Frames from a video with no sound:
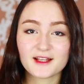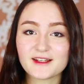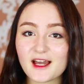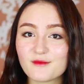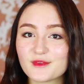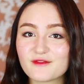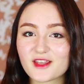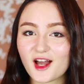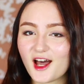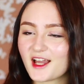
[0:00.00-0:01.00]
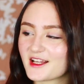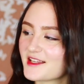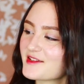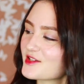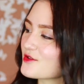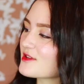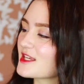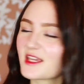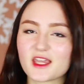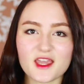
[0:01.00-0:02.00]
Now moving on into
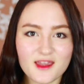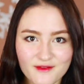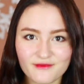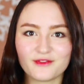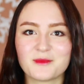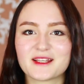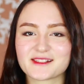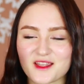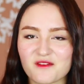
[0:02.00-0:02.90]
the infamous